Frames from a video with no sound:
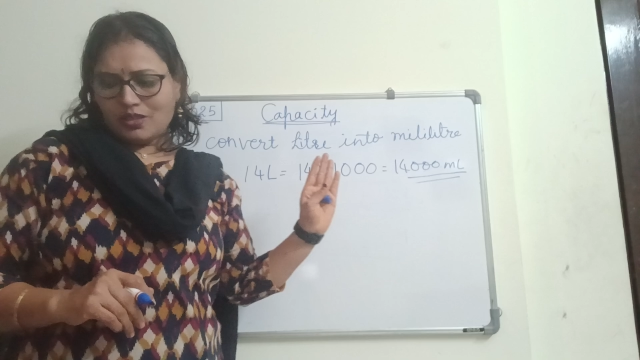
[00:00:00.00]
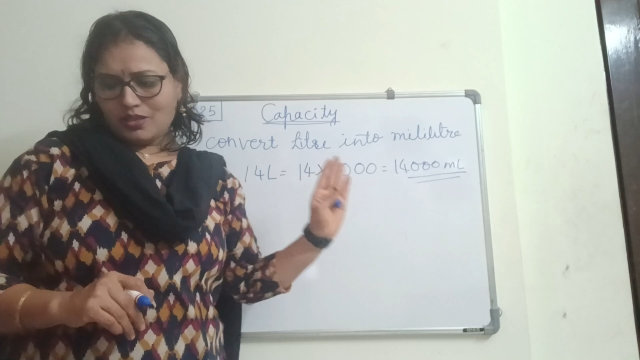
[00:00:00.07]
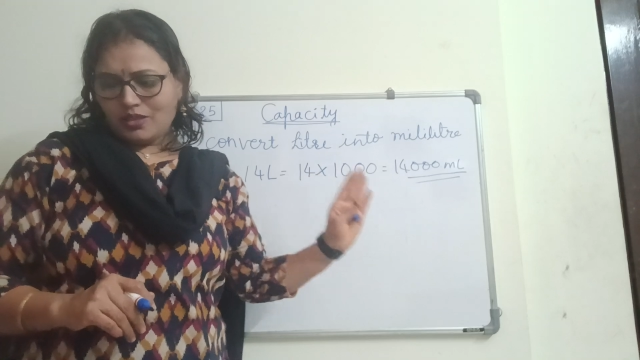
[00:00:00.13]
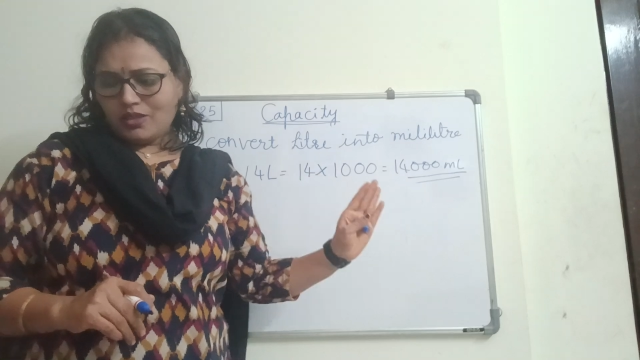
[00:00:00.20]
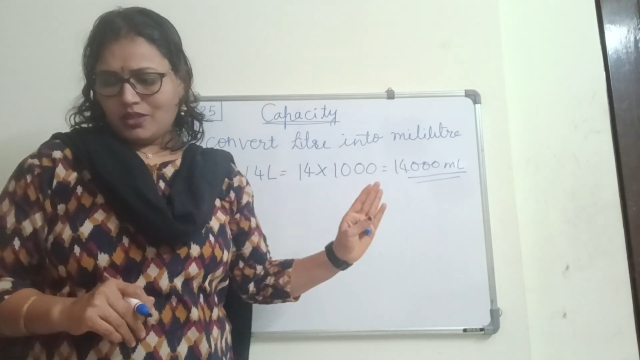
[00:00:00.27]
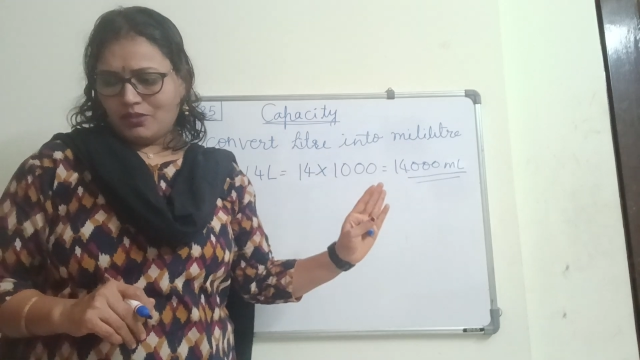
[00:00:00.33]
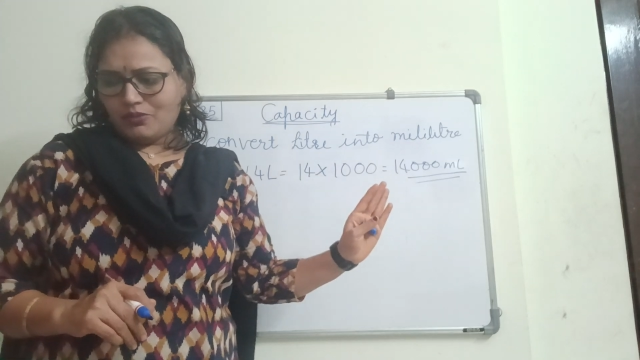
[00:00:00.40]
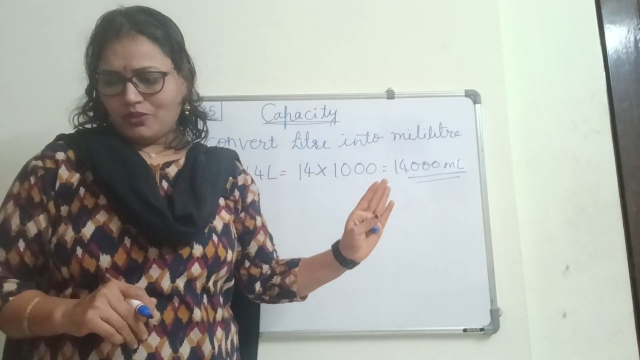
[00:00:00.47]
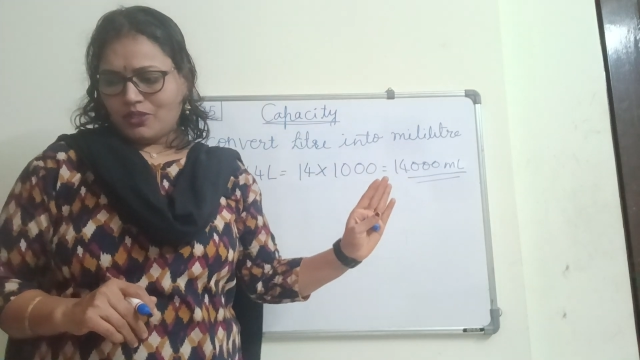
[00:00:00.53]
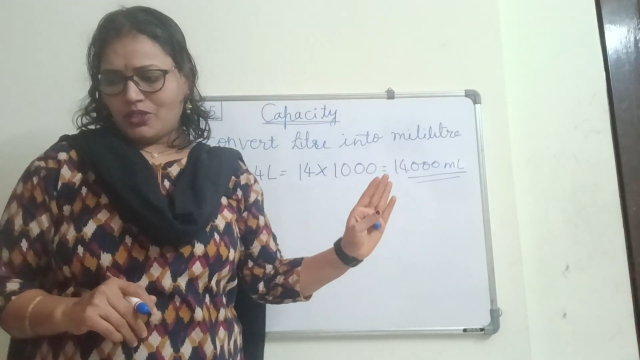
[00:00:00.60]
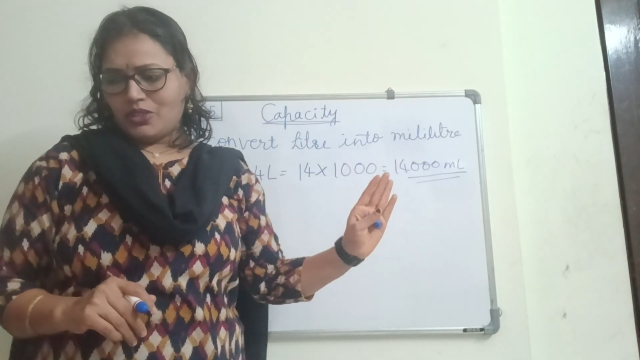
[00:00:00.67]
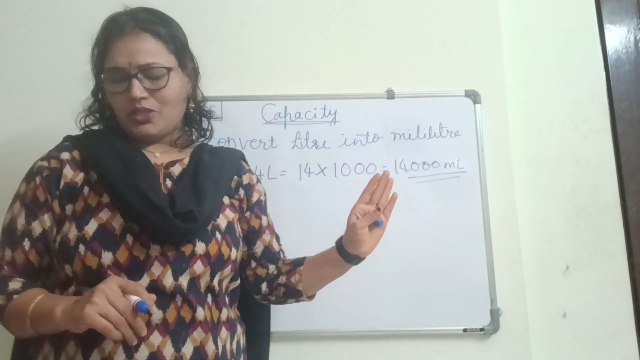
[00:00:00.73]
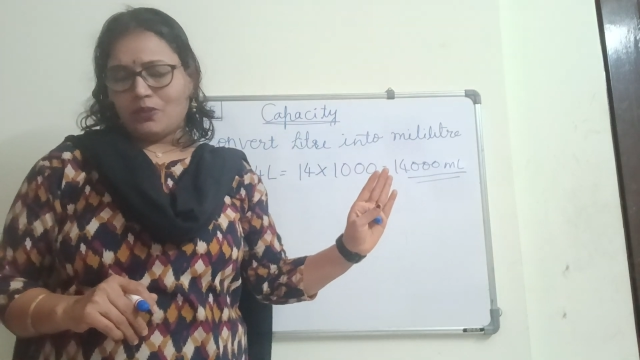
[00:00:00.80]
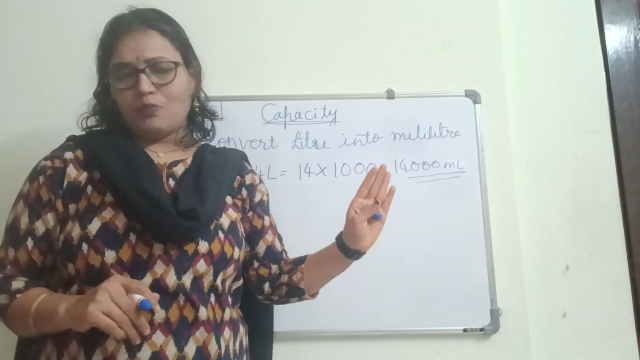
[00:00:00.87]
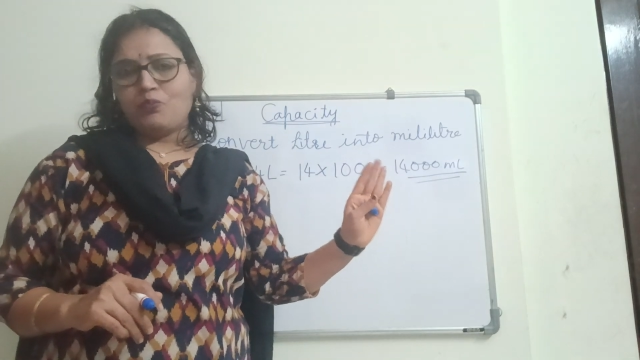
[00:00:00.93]

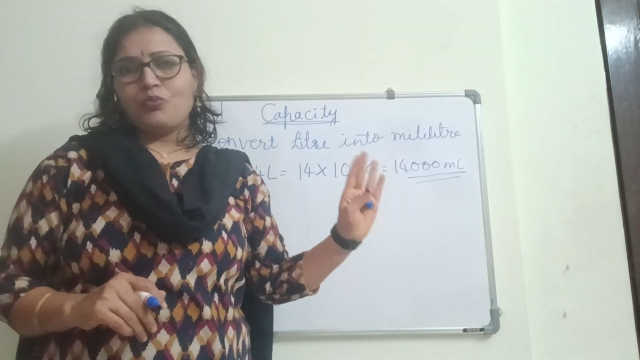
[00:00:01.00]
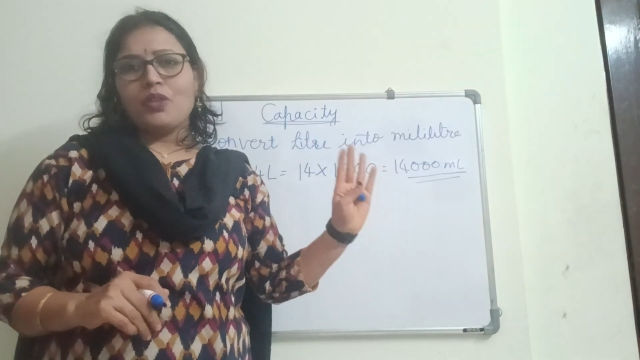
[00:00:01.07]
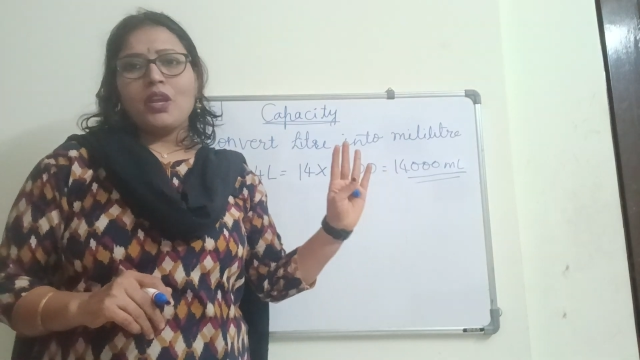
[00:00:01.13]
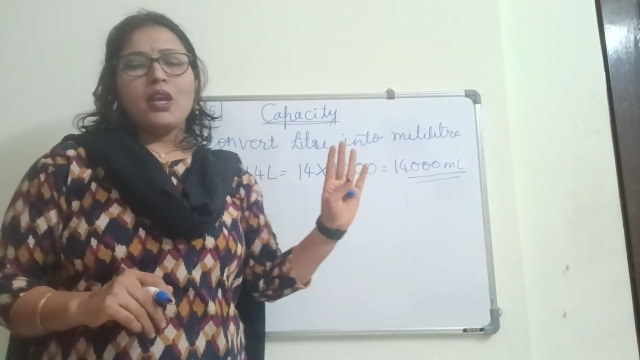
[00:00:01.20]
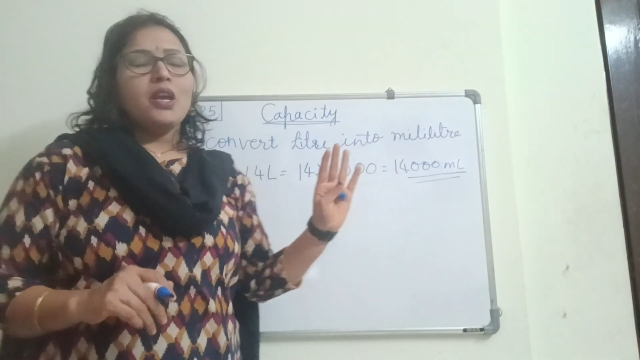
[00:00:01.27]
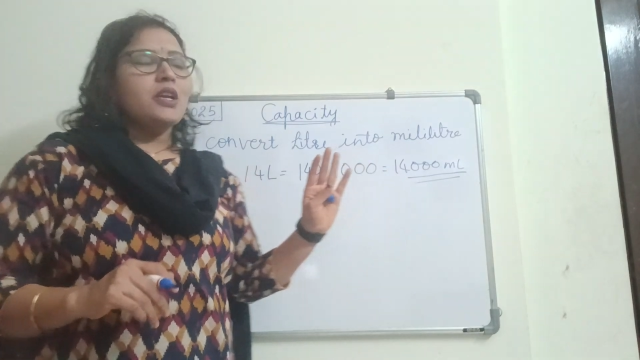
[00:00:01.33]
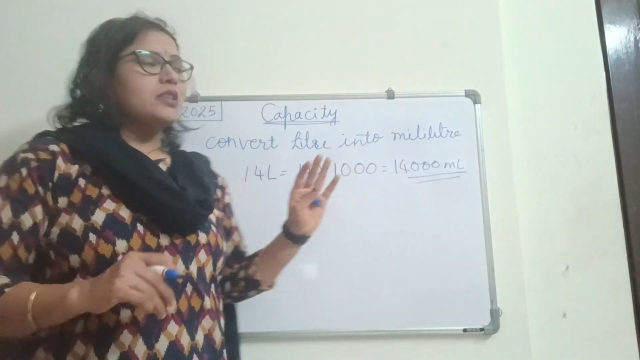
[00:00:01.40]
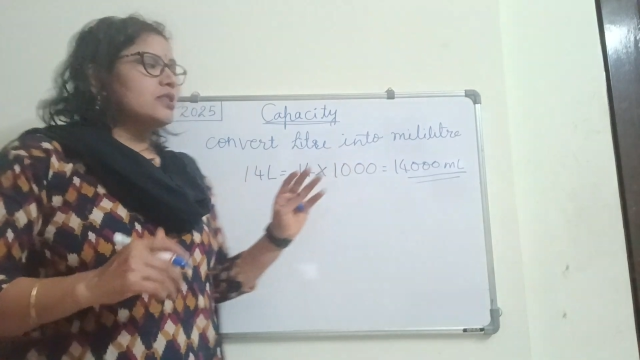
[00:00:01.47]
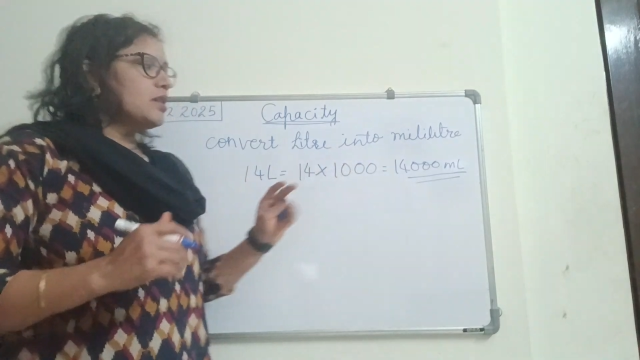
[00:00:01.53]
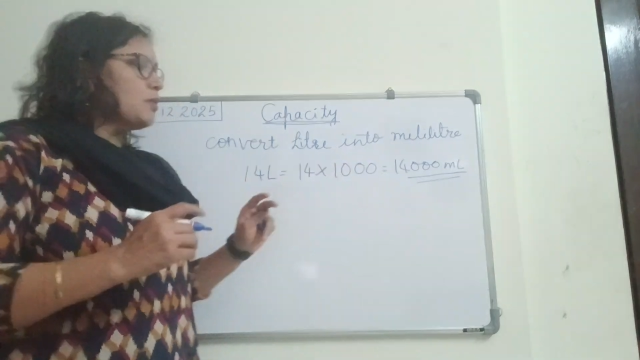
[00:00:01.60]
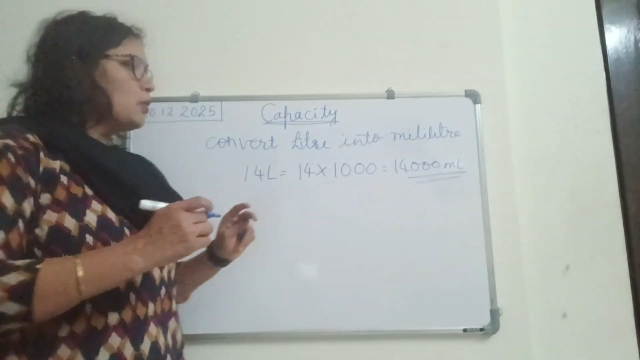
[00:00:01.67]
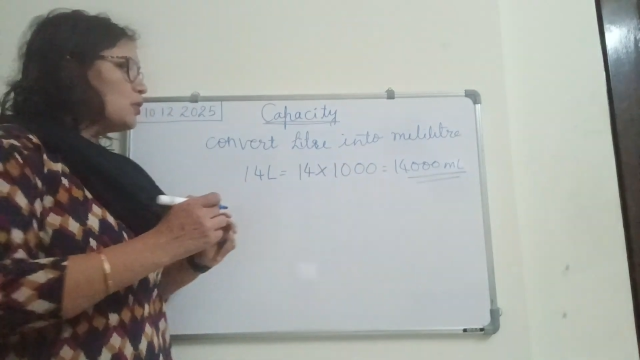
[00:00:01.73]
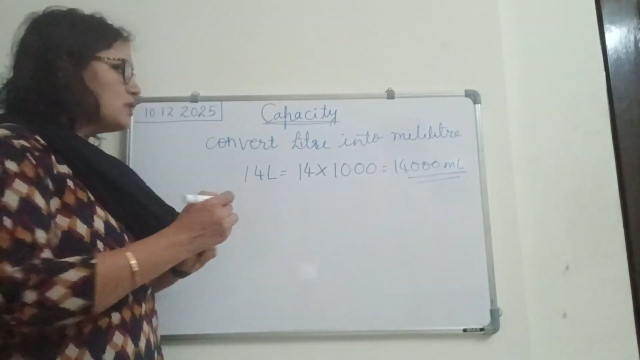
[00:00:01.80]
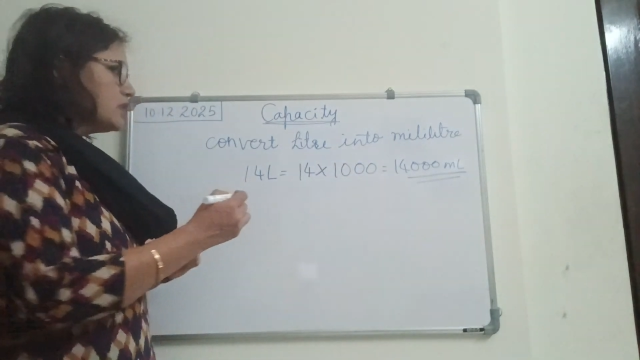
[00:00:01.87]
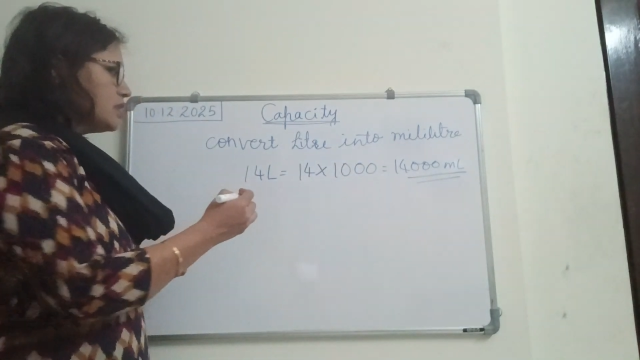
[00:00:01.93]
conversion.
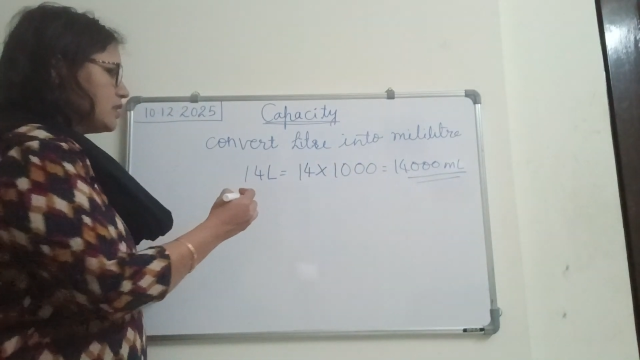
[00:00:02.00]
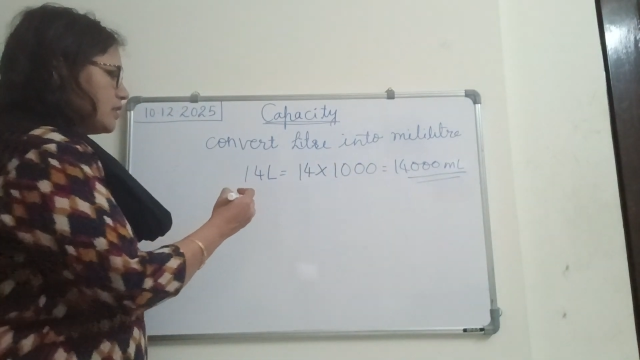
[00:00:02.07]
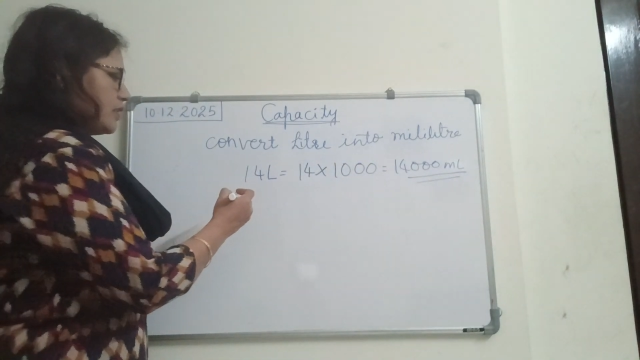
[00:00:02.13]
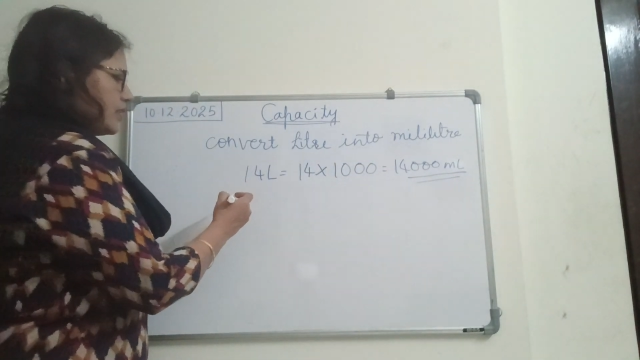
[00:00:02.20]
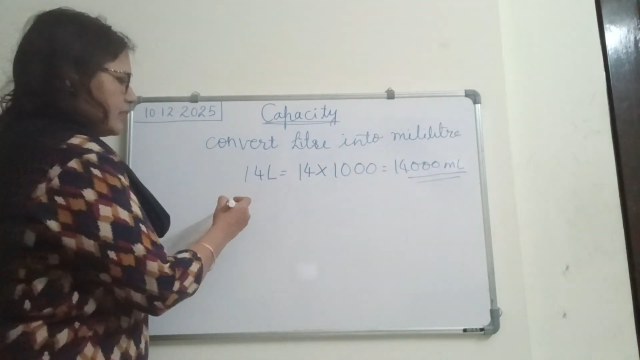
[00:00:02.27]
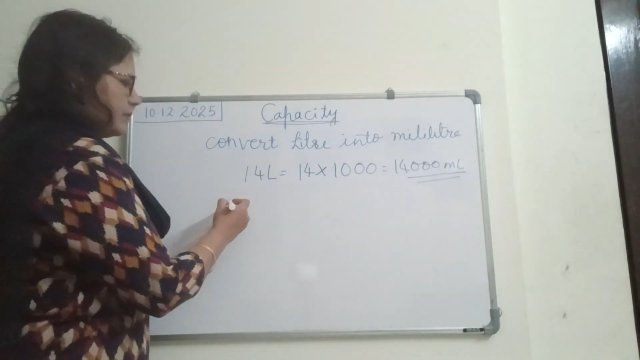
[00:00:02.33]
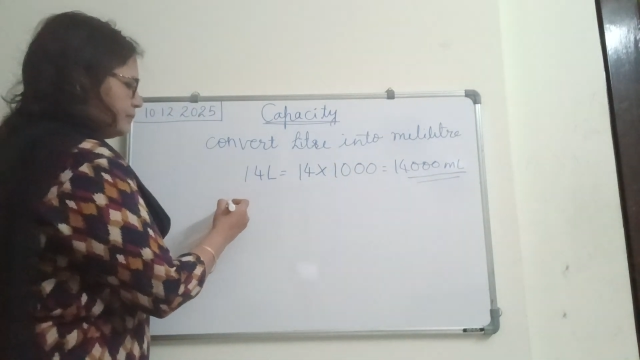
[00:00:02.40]
Suppose here,